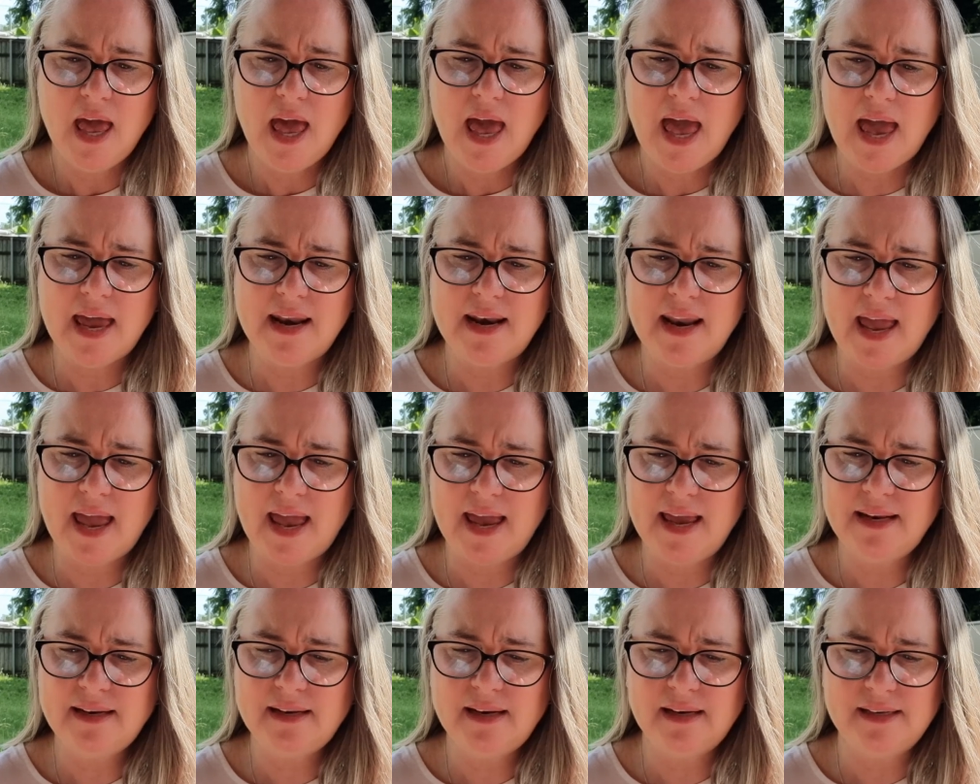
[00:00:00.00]
And
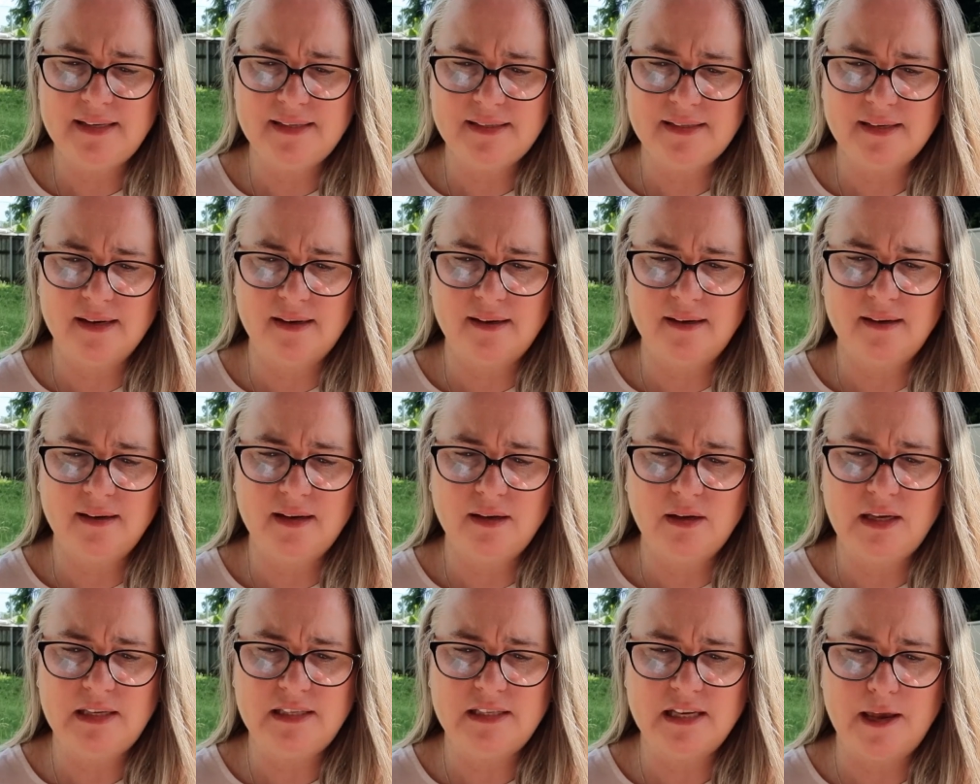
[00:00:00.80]
Anne Lister
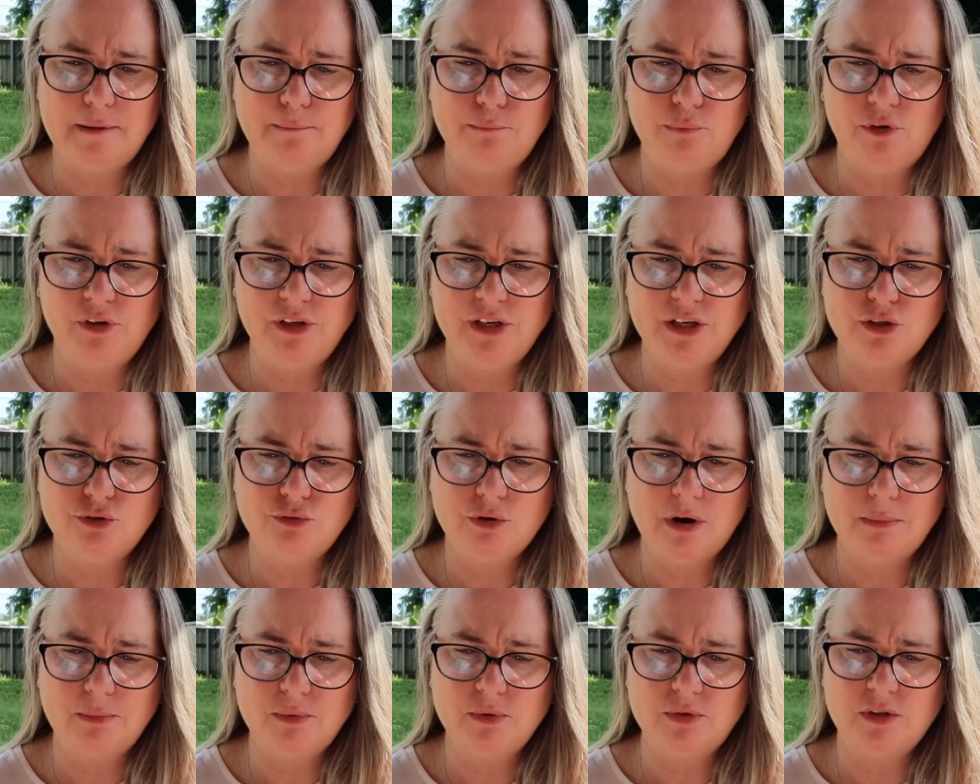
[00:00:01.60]
is a brilliant,
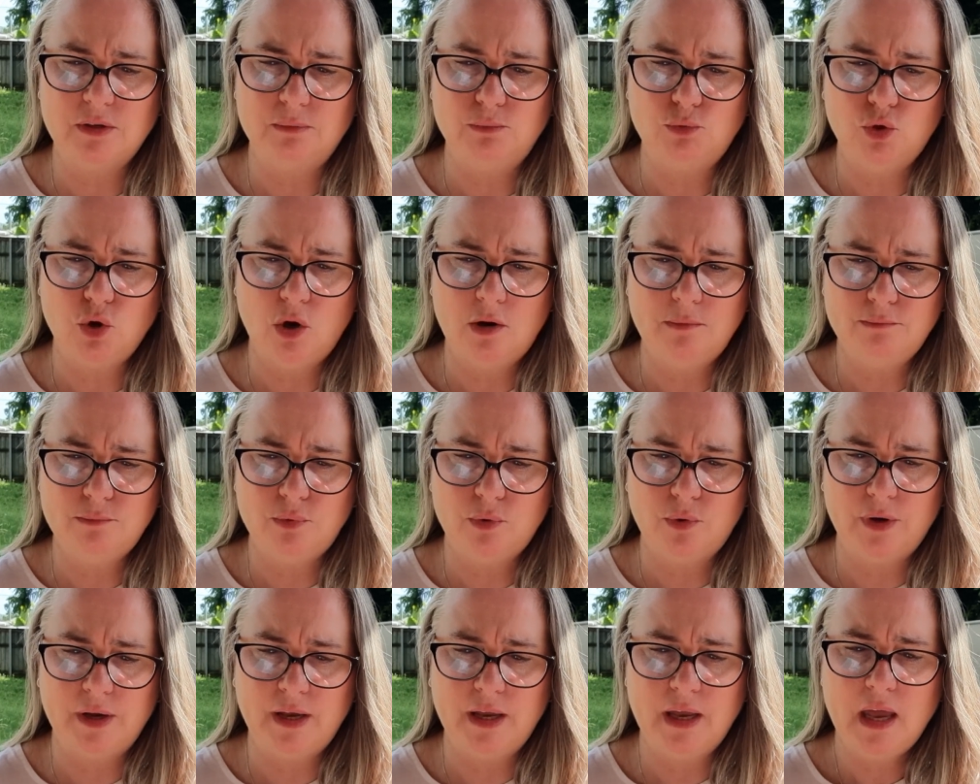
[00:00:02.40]
troublesome
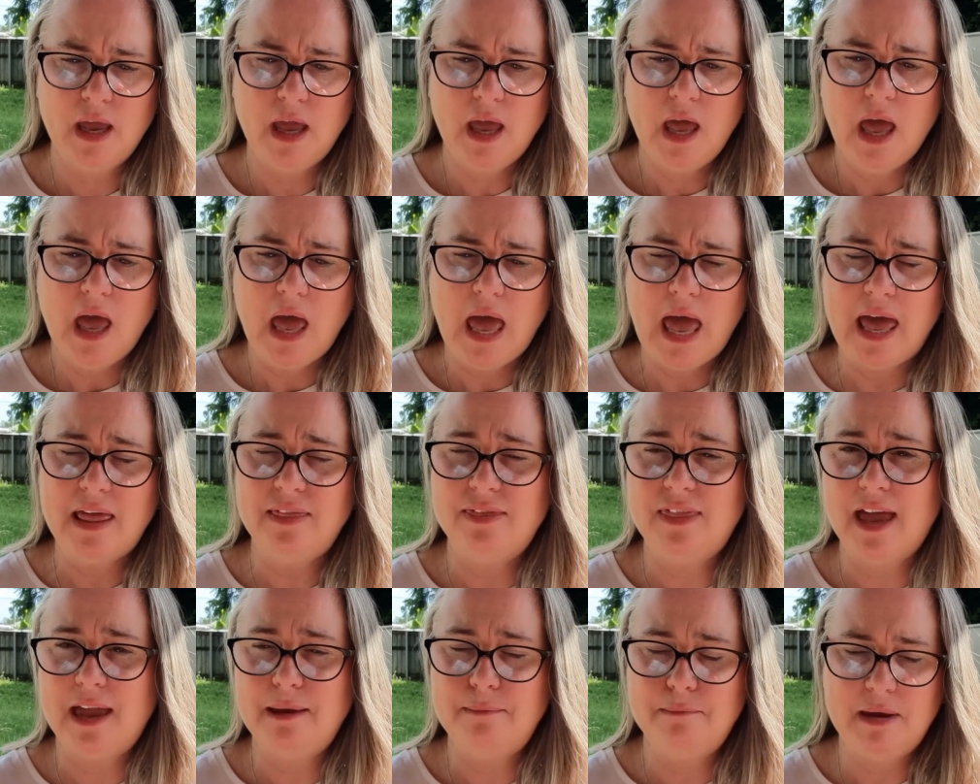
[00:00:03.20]
tomboy, and
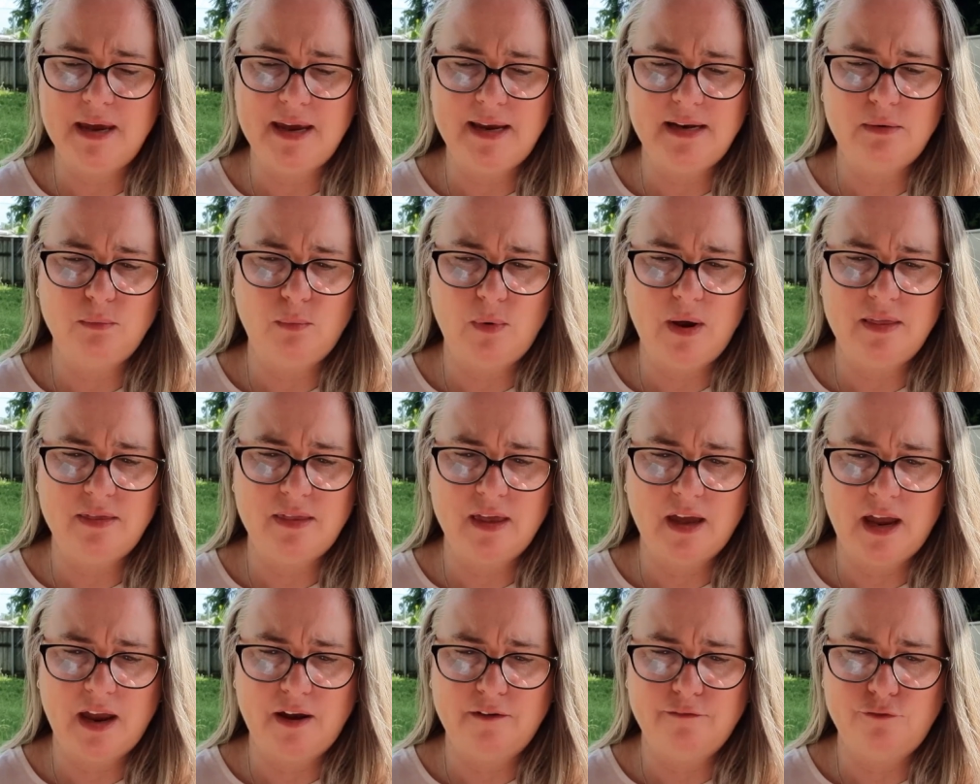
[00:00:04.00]
they meet when
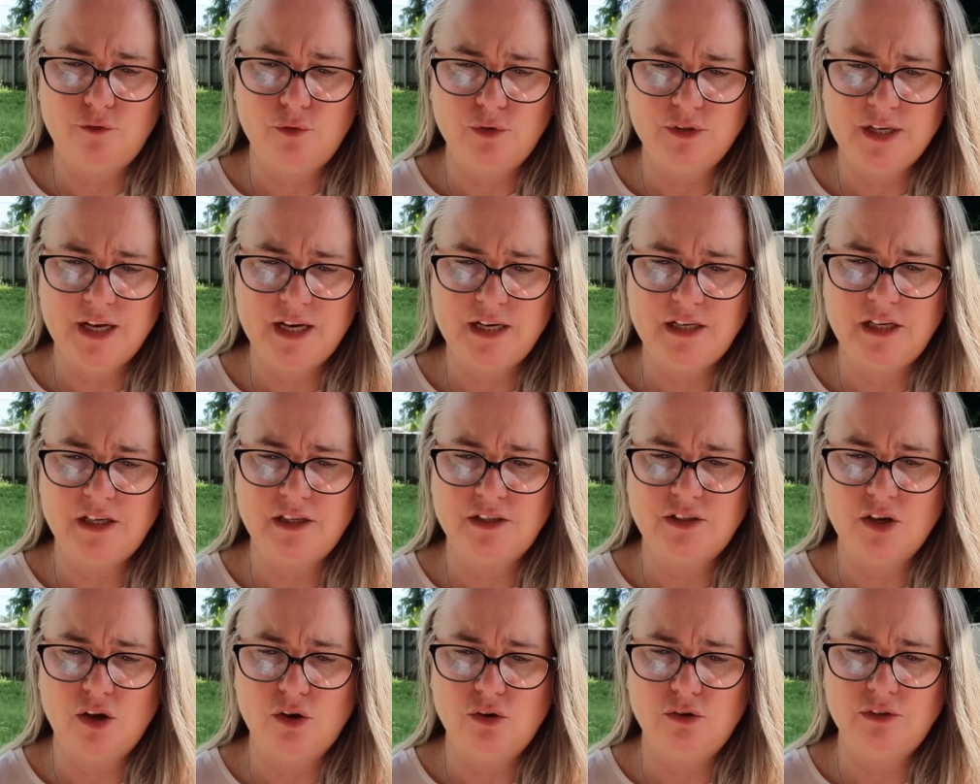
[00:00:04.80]
they are 14
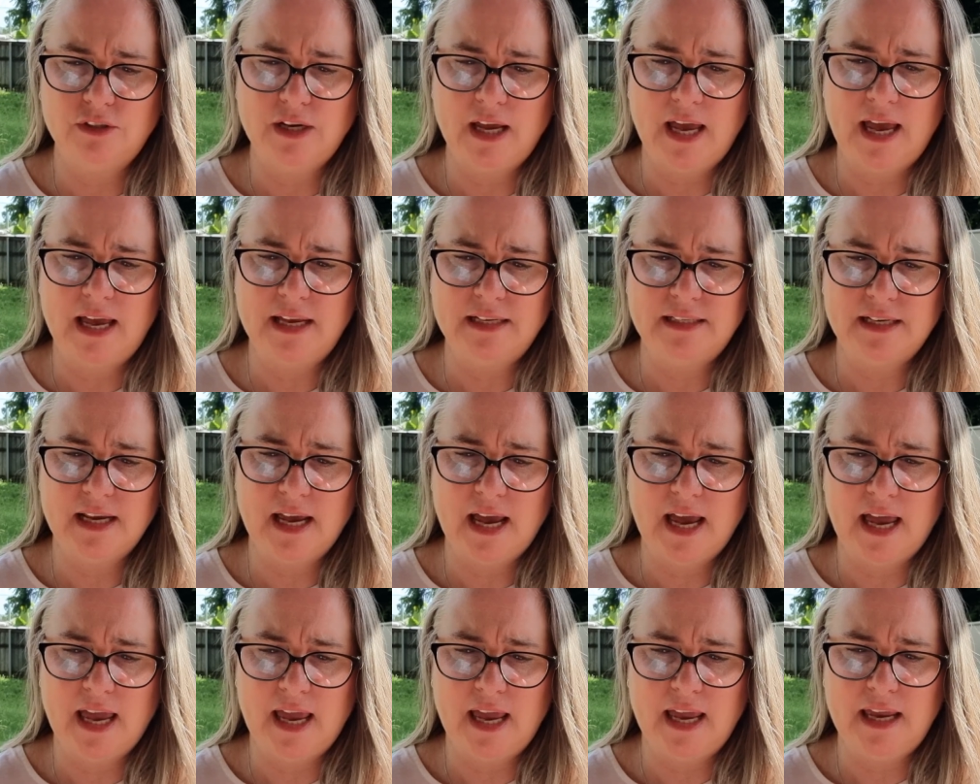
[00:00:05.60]
years old at
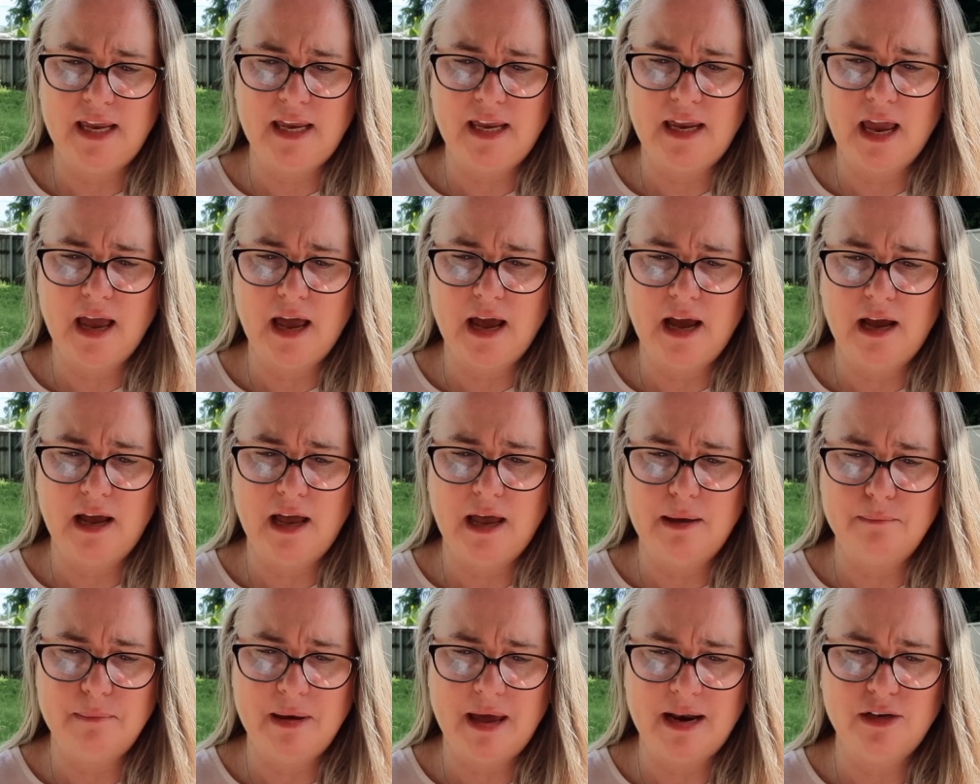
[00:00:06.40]
a
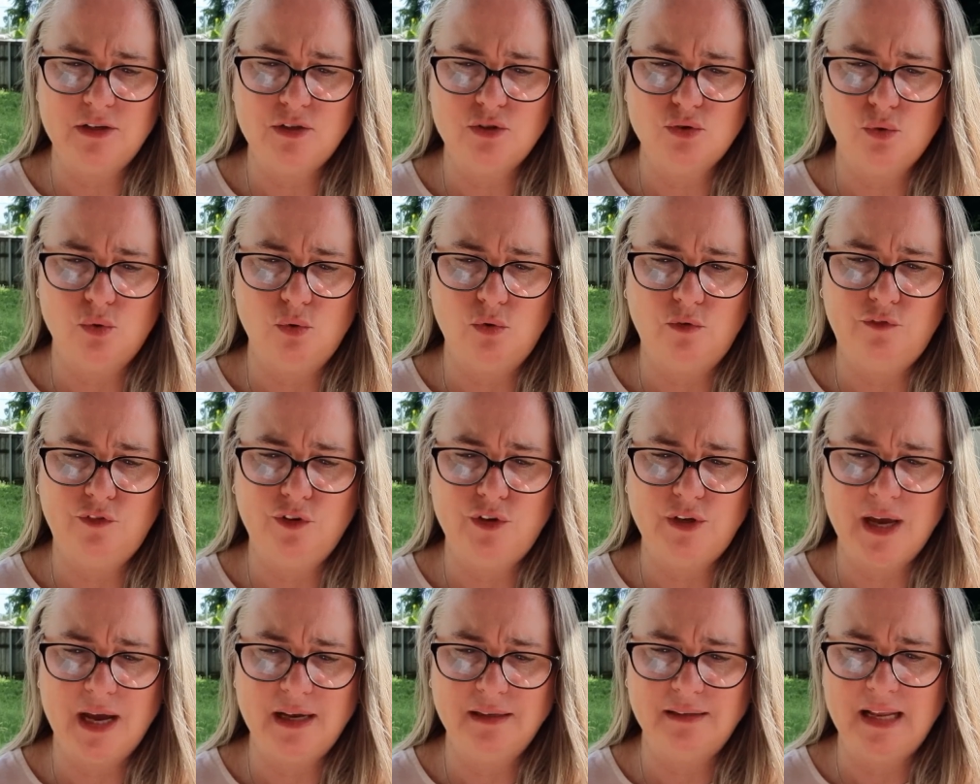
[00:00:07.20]
manor school for
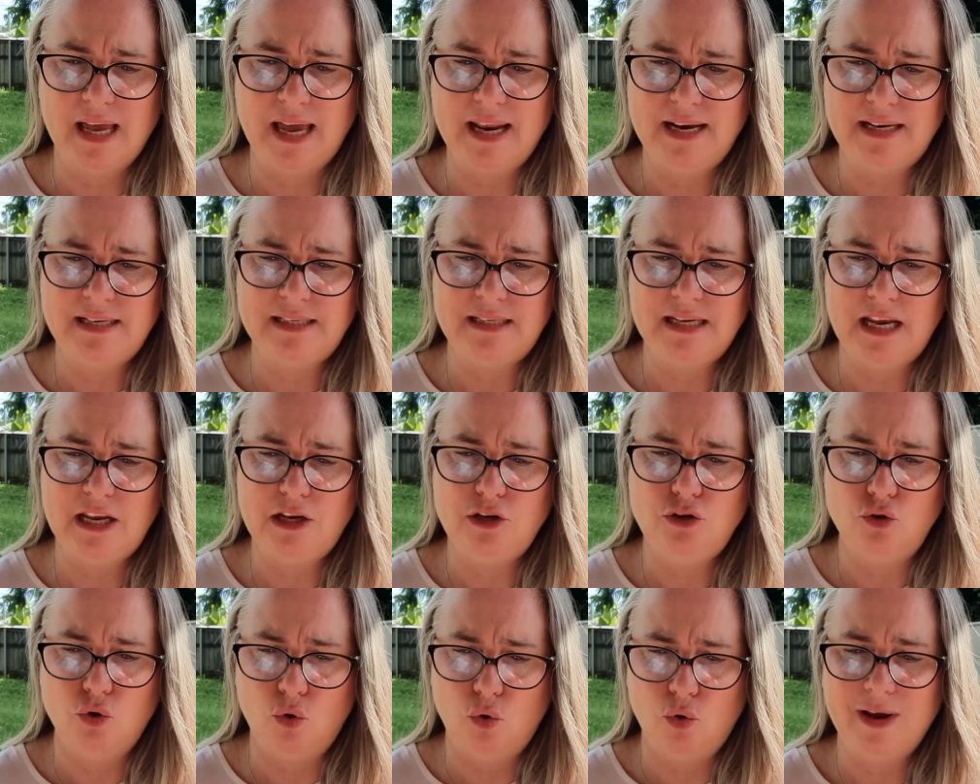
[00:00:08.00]
young ladies
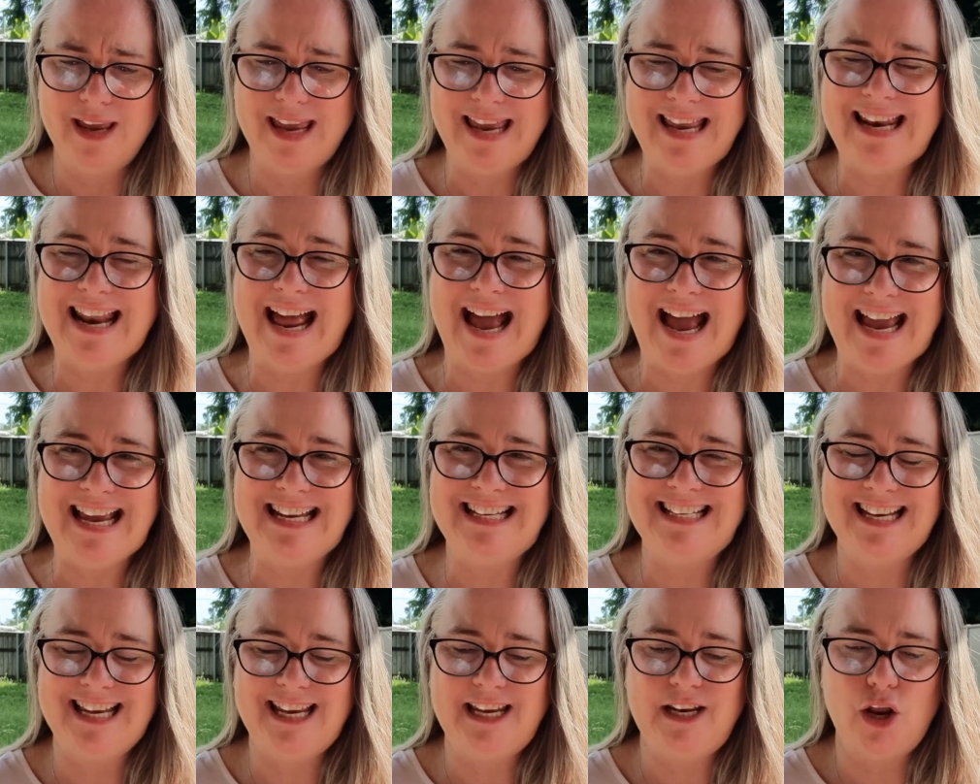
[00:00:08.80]
in York in
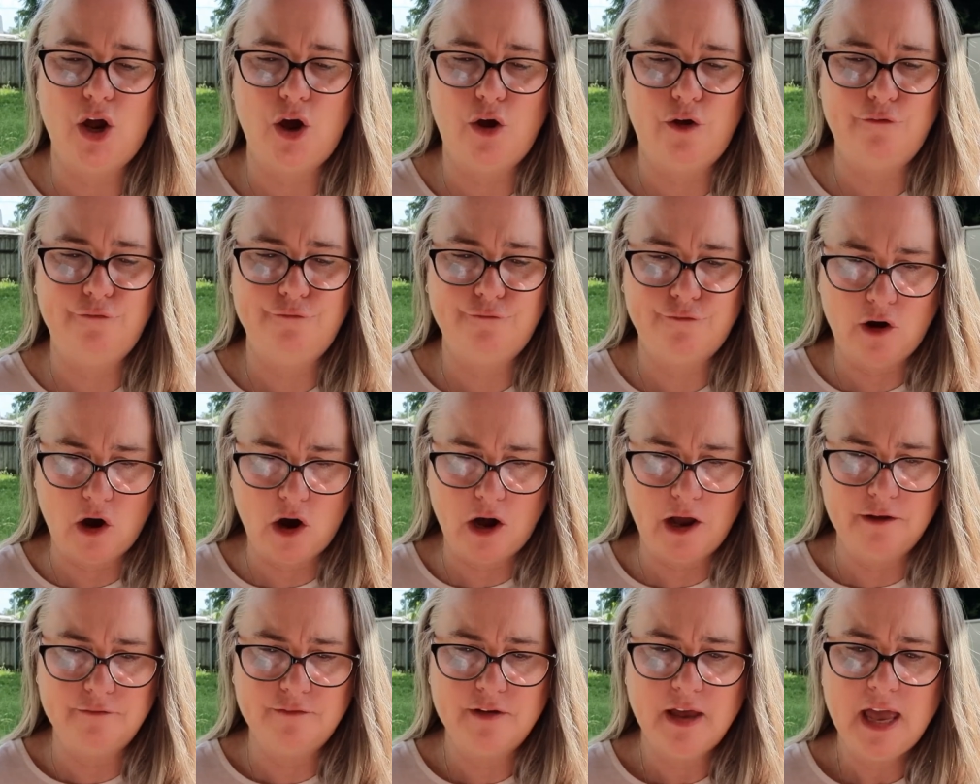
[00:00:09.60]

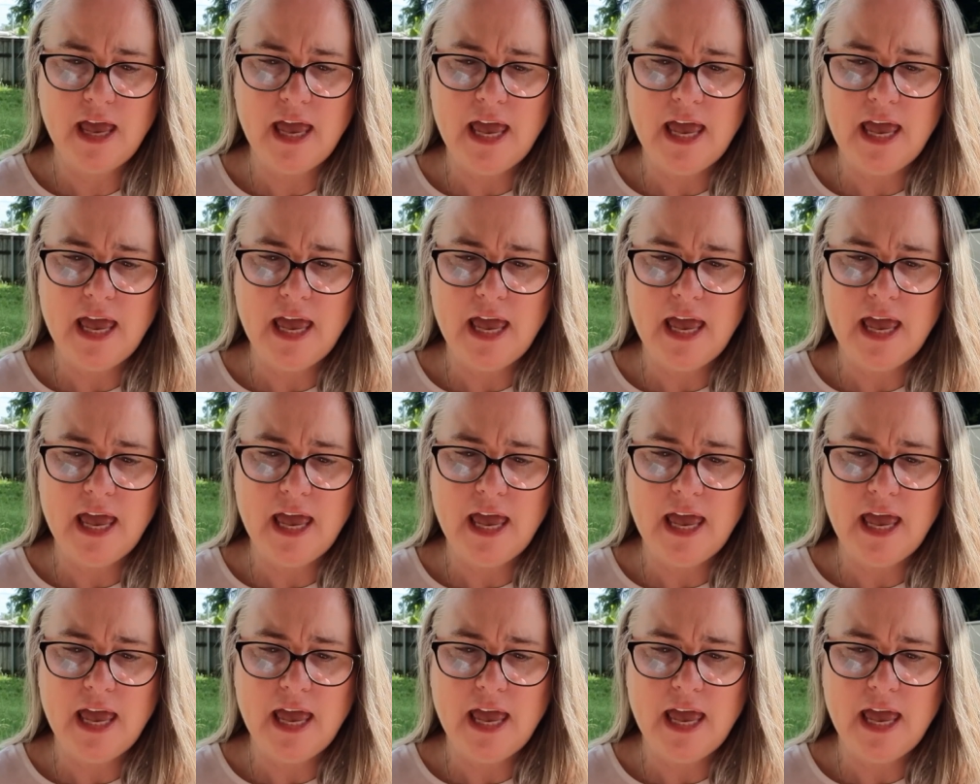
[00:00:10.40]
1805.